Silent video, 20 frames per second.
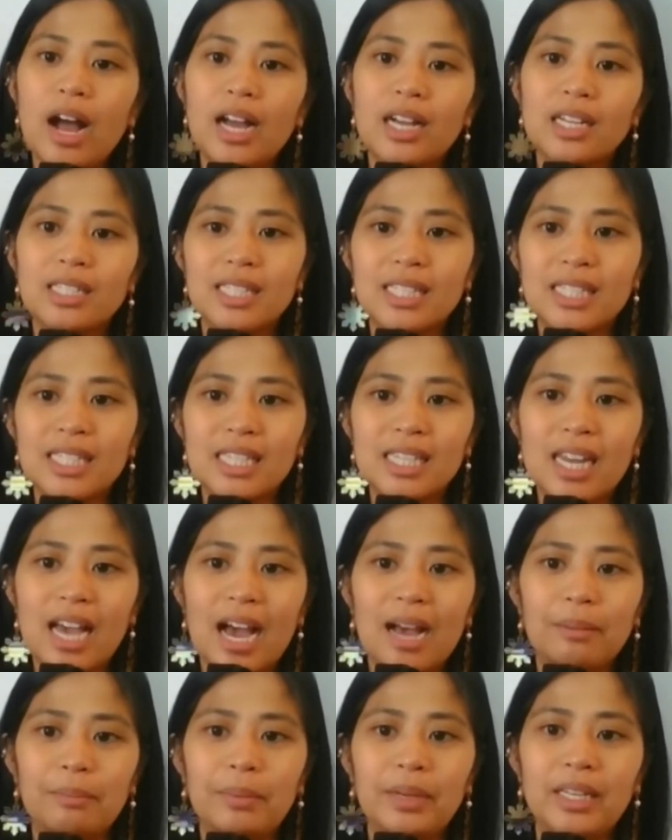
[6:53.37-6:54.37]
ang
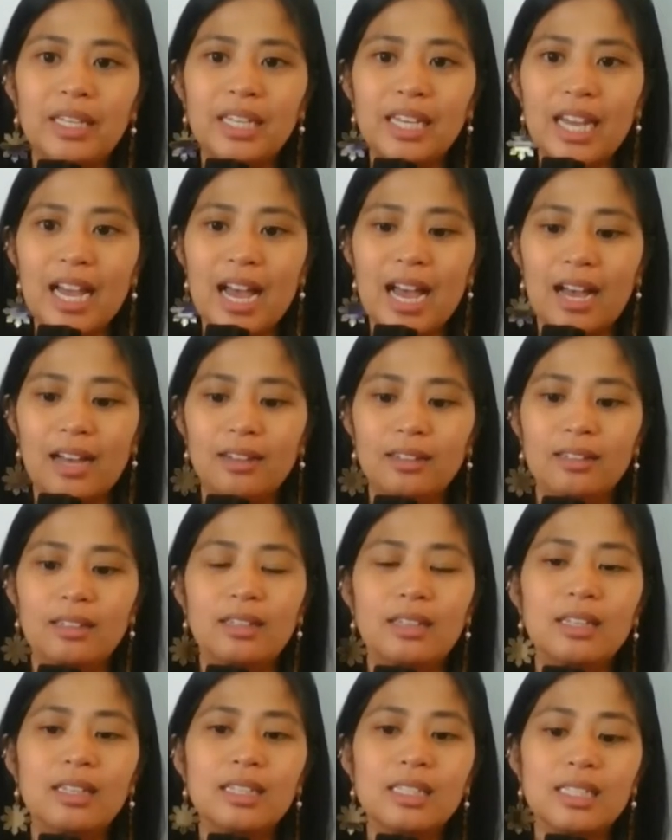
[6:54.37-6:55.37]
sinabi niya?
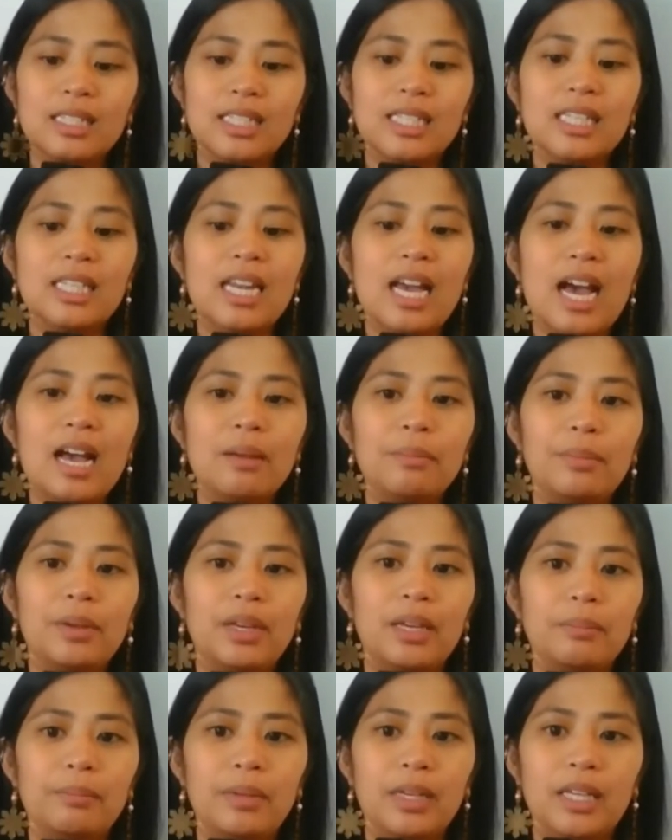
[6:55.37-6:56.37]

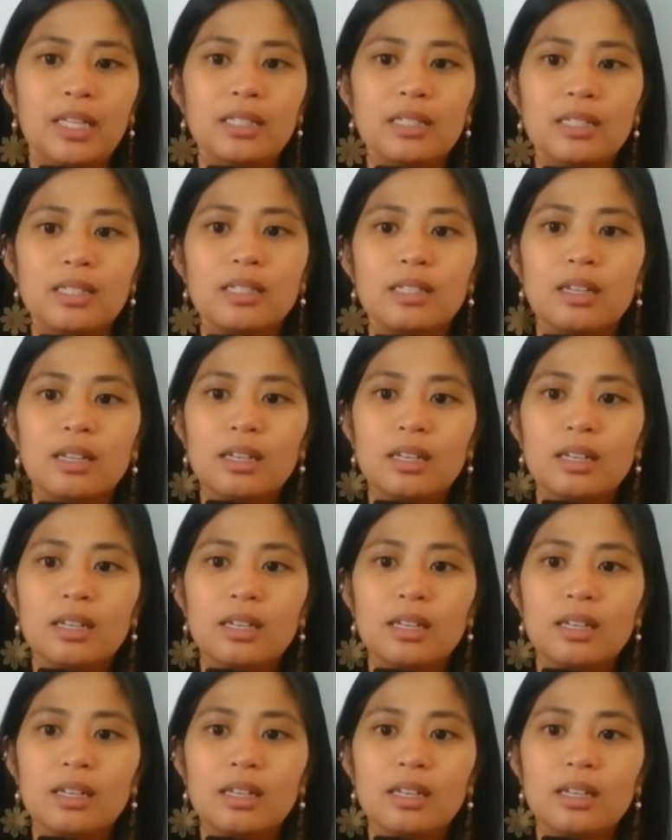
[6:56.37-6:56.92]
Sinabi means